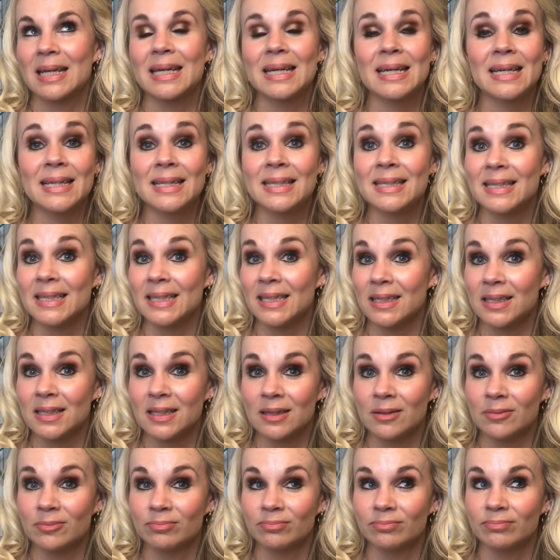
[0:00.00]
Is
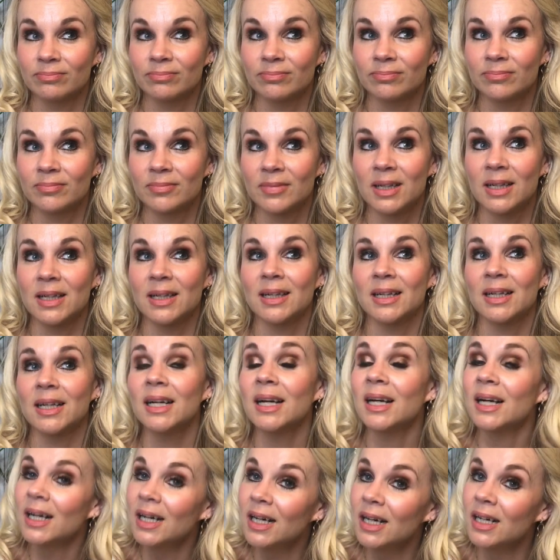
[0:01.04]
it?
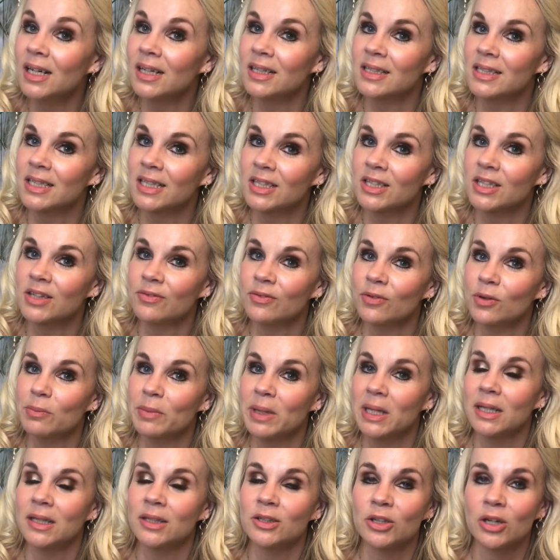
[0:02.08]
$64
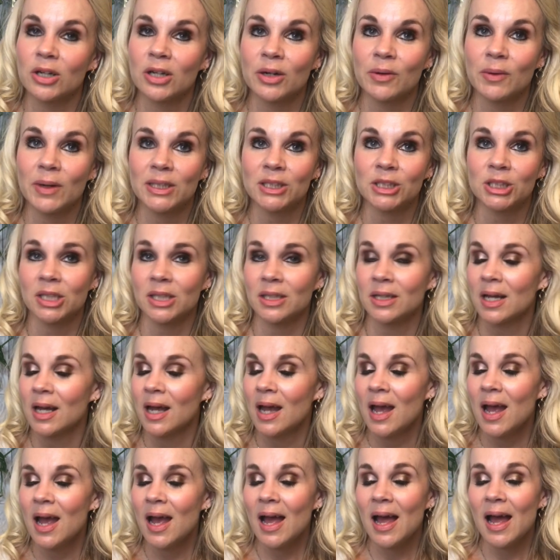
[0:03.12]
million question.
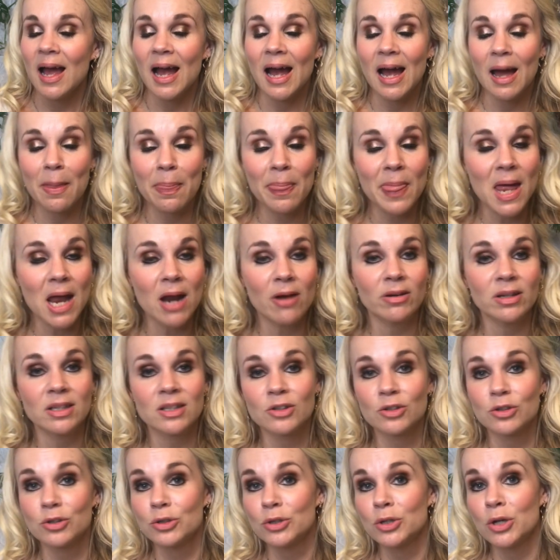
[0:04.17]
And there is
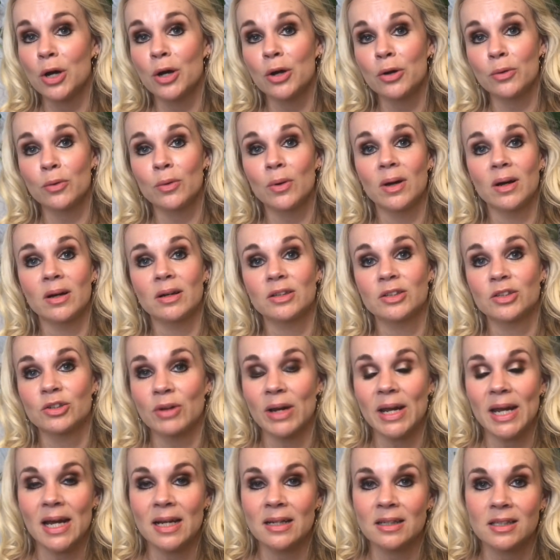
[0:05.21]
no
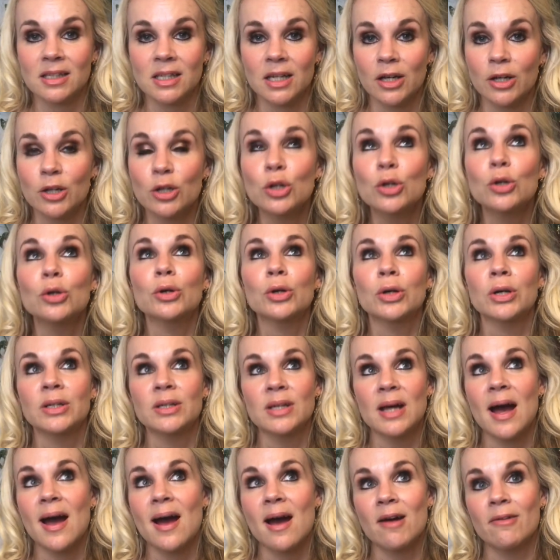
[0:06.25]
straight answer. You could
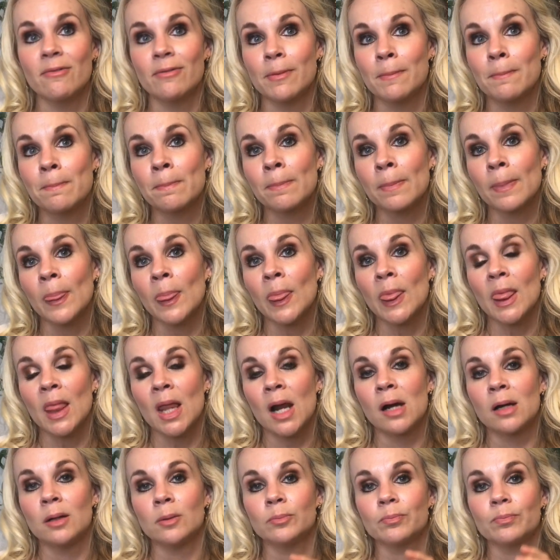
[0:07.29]
have
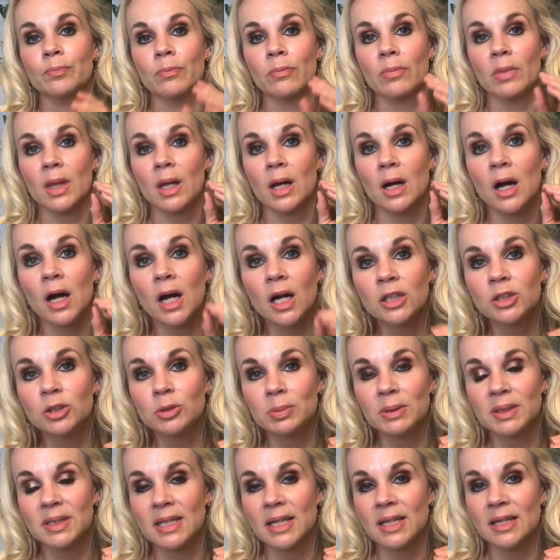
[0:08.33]

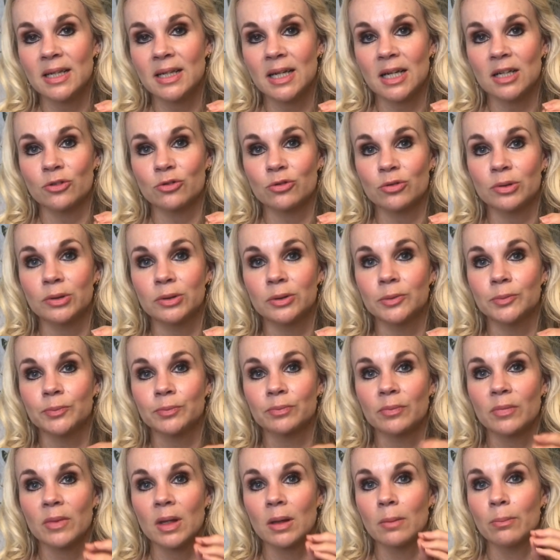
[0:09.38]
100% natural,
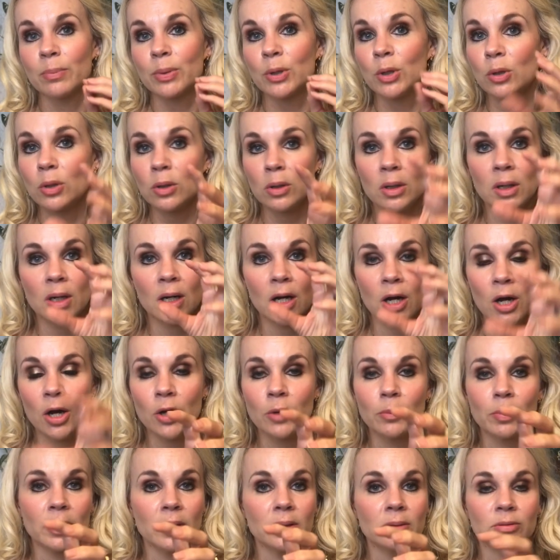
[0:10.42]
pure
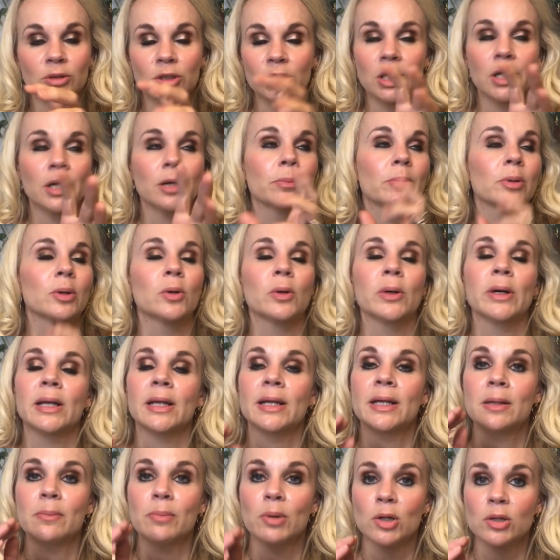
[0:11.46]
jojoba oil
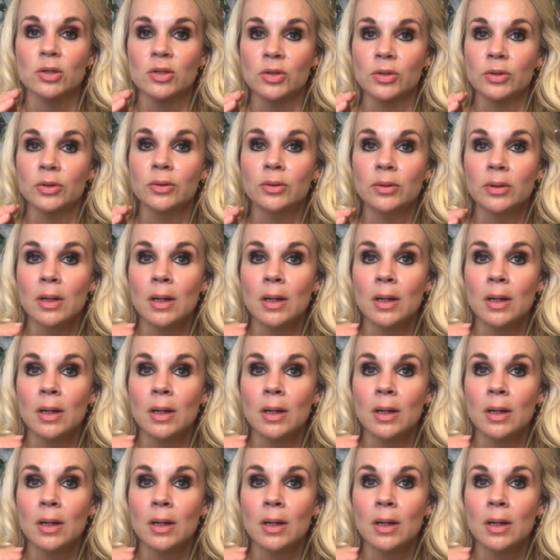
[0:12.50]
in a bottle,